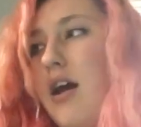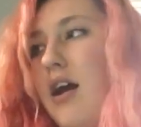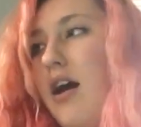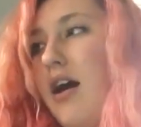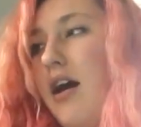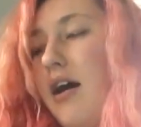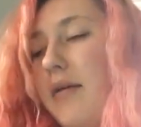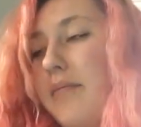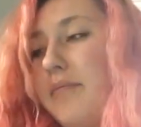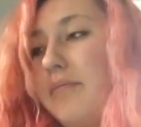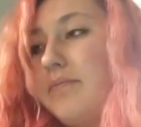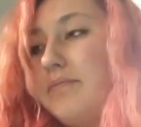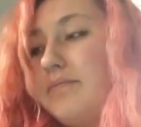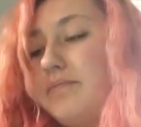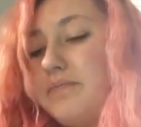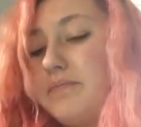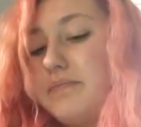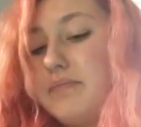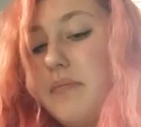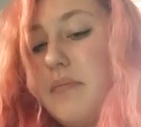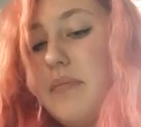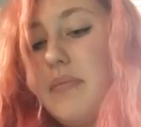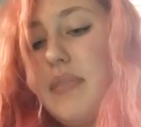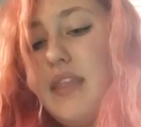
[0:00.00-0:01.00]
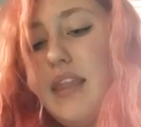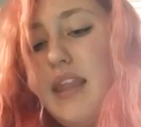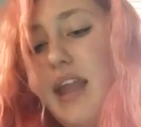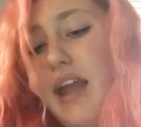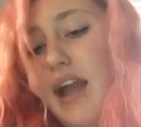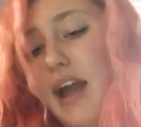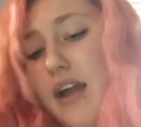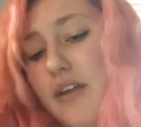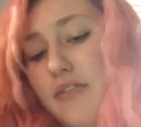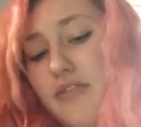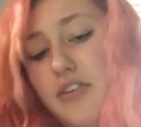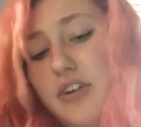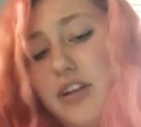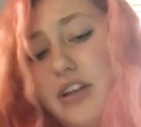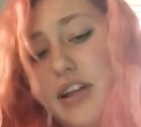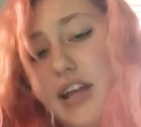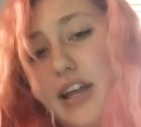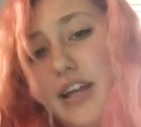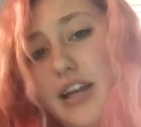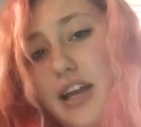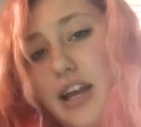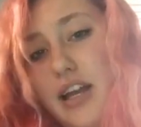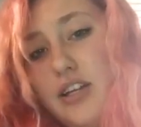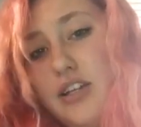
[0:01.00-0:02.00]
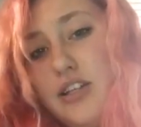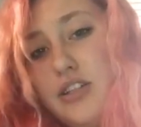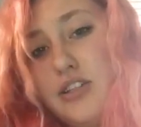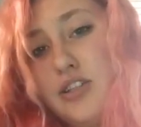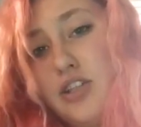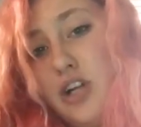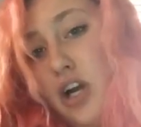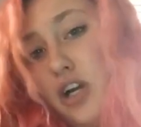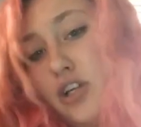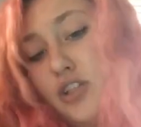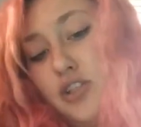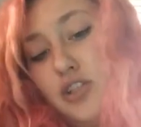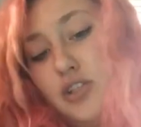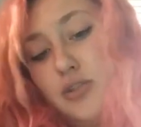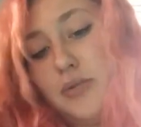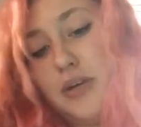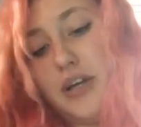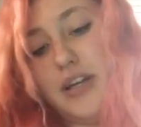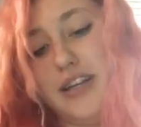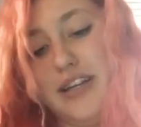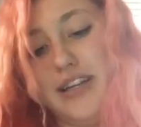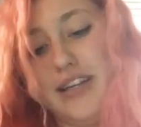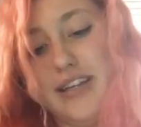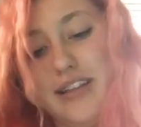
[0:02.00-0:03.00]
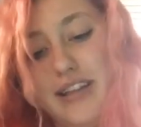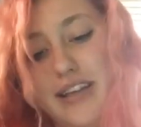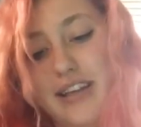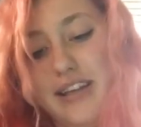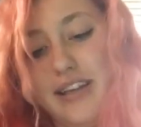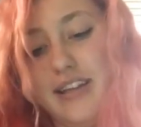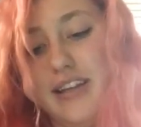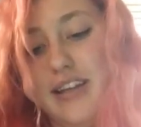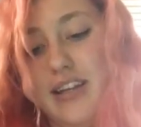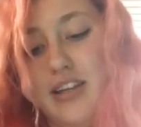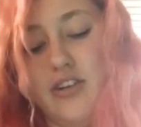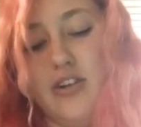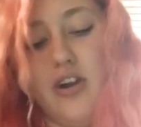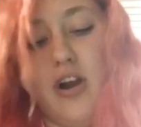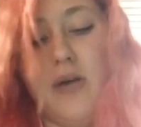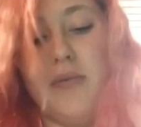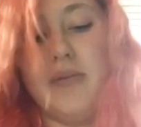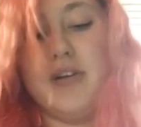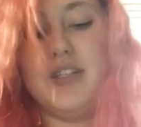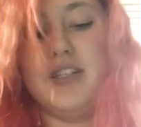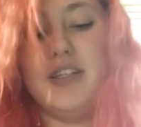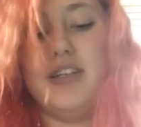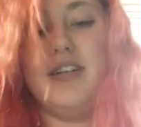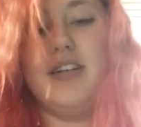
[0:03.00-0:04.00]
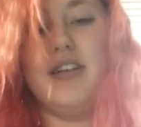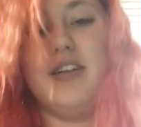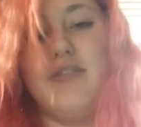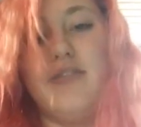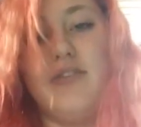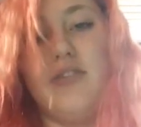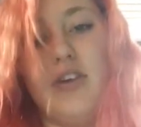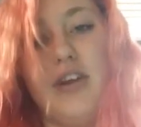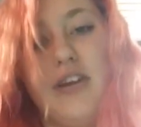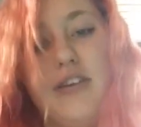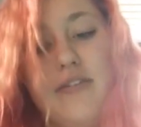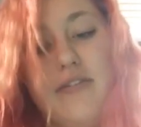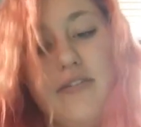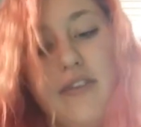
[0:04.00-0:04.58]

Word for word: Um, I feel like I could talk to you about anything, and you're always there to give great